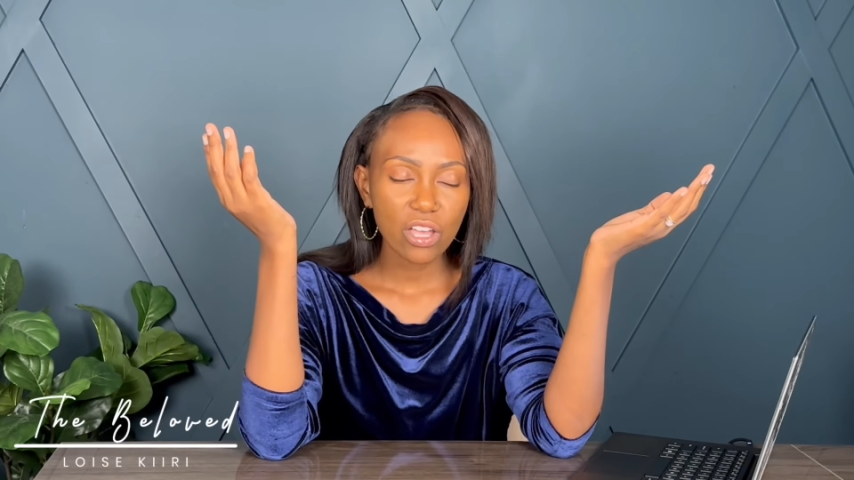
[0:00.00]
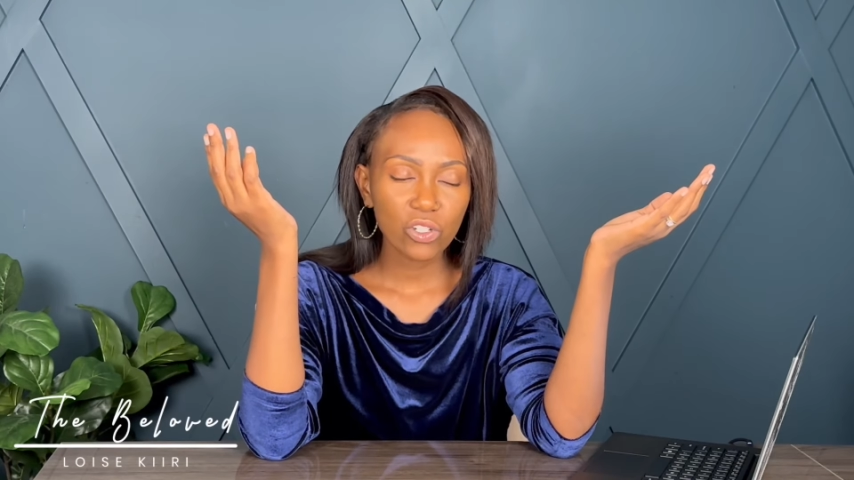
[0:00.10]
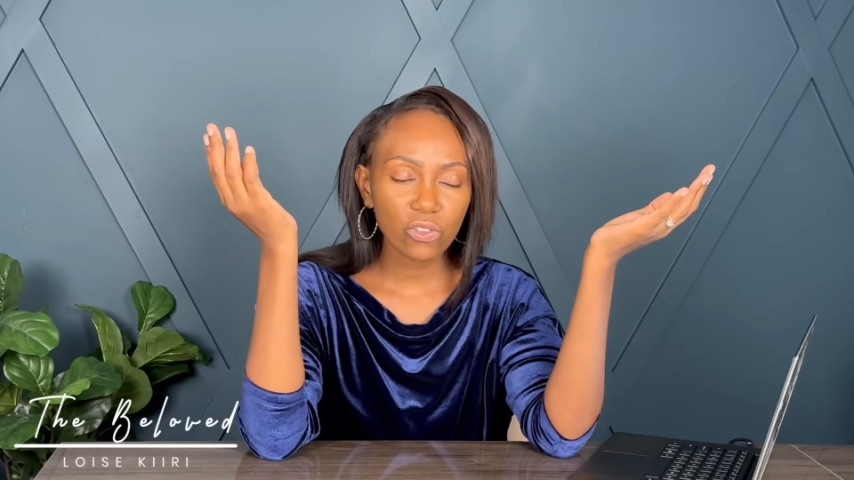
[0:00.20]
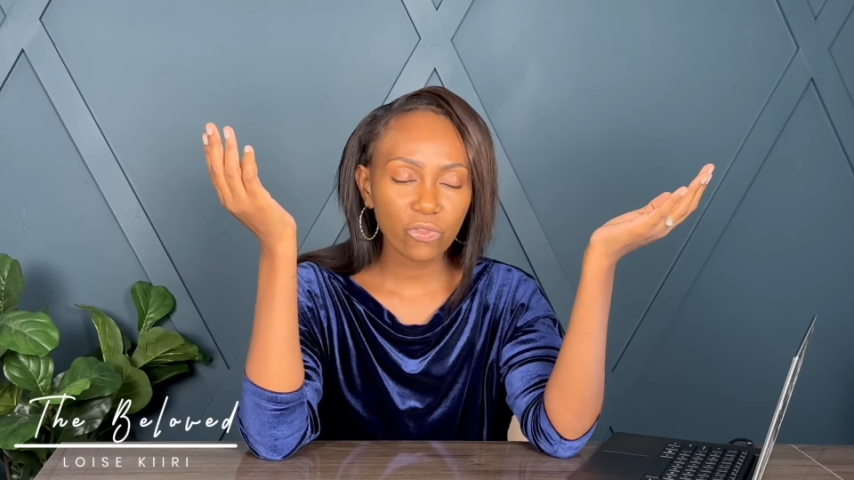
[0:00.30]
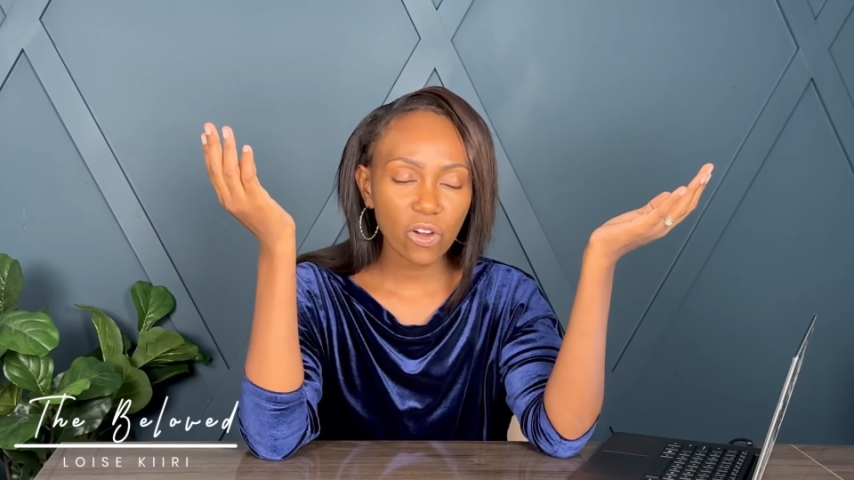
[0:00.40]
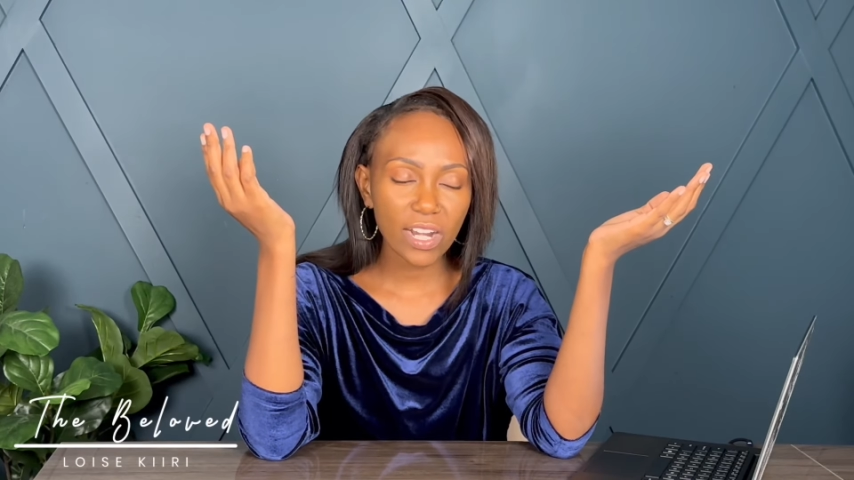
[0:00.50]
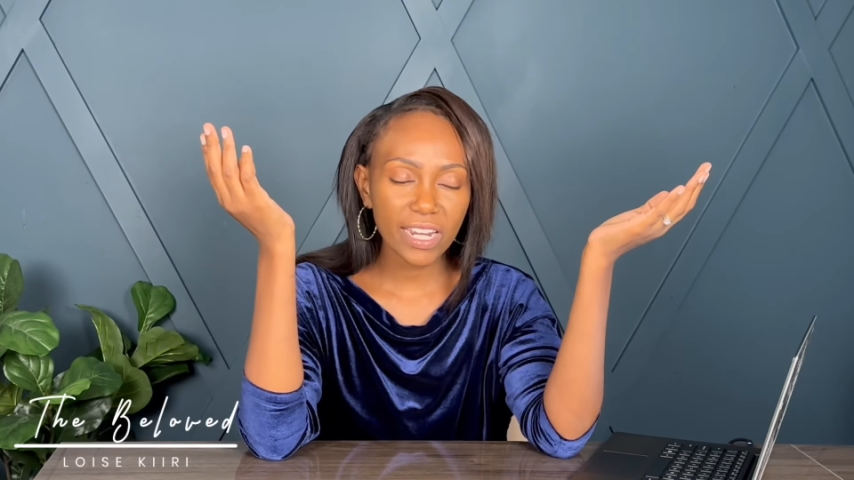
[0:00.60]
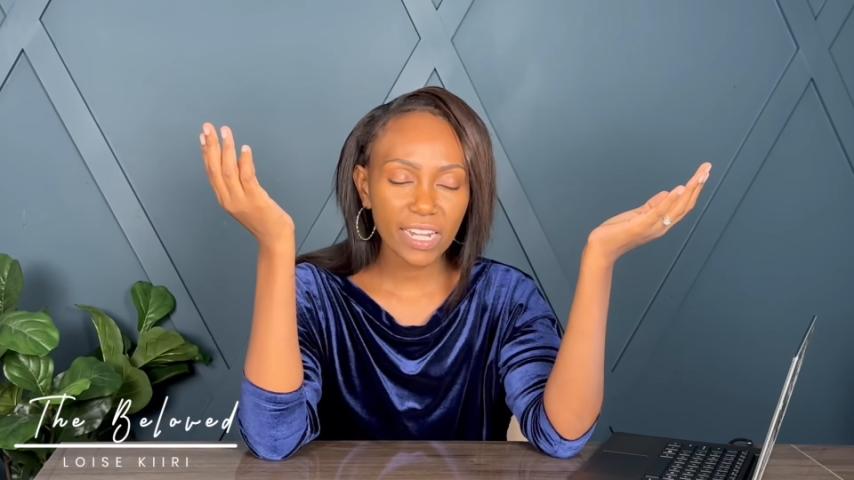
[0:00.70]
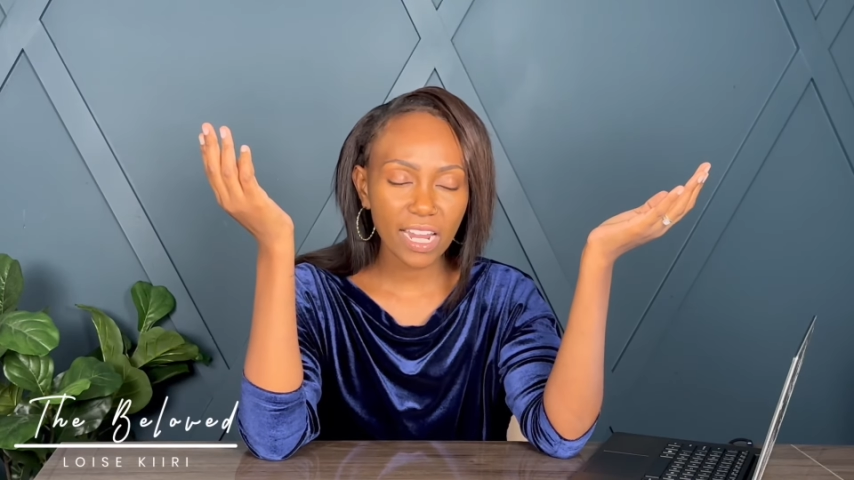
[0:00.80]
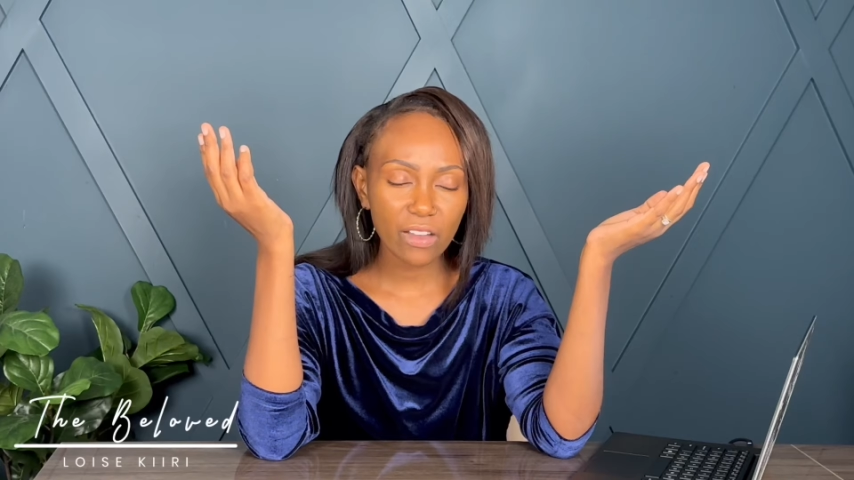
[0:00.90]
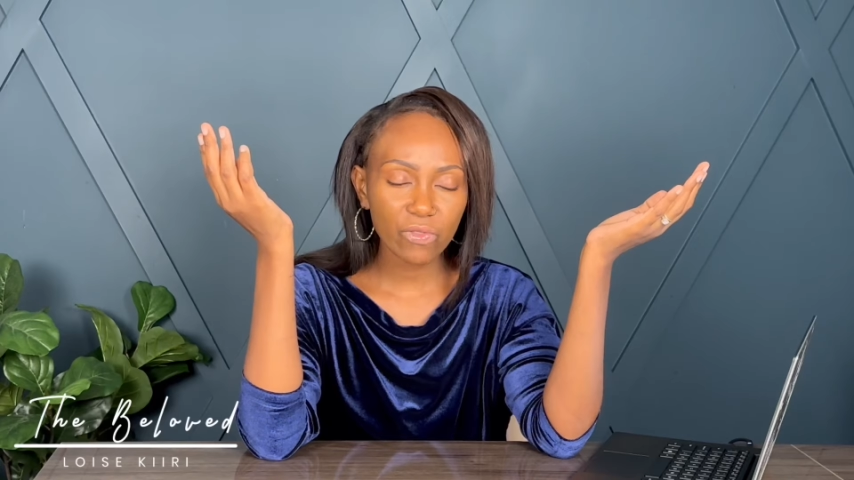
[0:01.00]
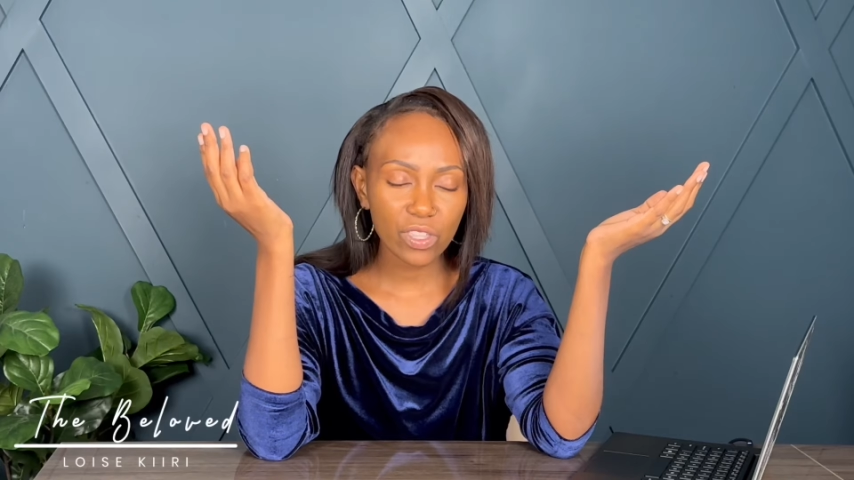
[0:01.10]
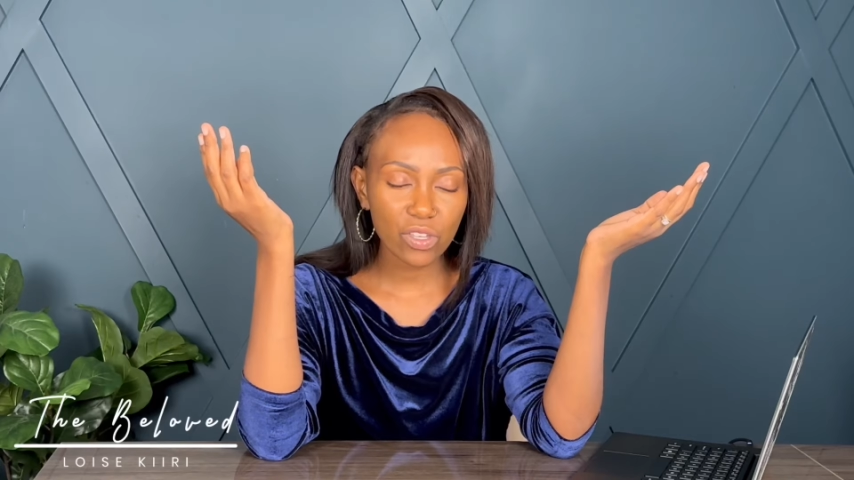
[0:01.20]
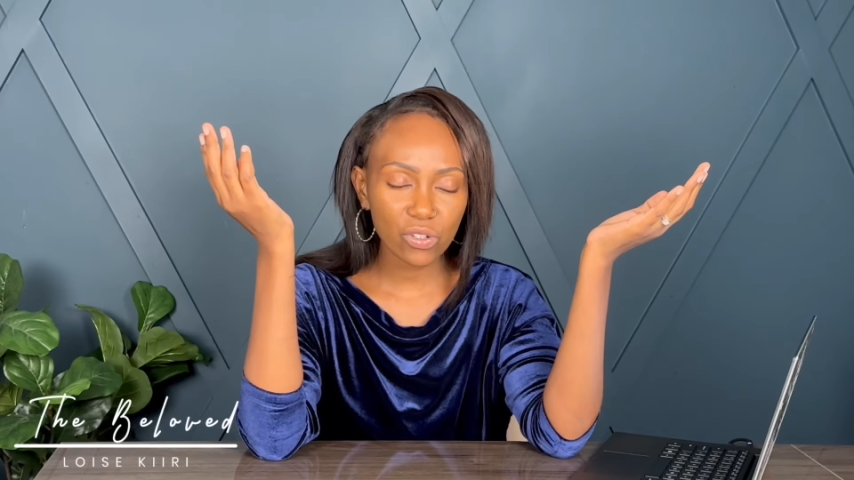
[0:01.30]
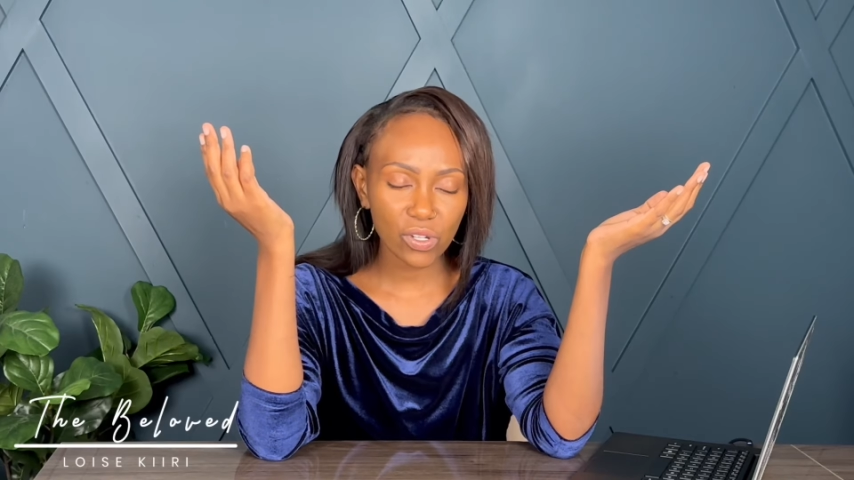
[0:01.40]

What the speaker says: to fall in love with you,